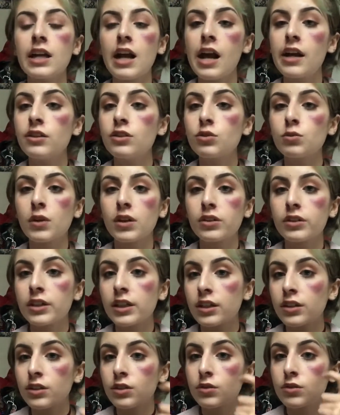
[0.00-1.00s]
And as well, you
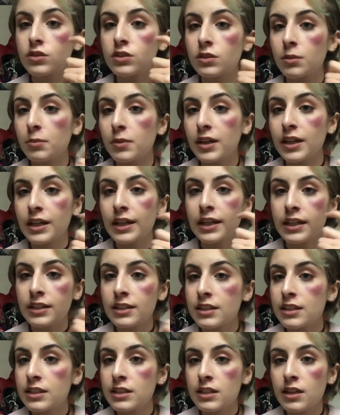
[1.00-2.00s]
can use some
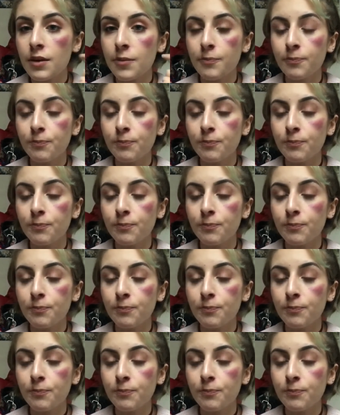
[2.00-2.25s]
hints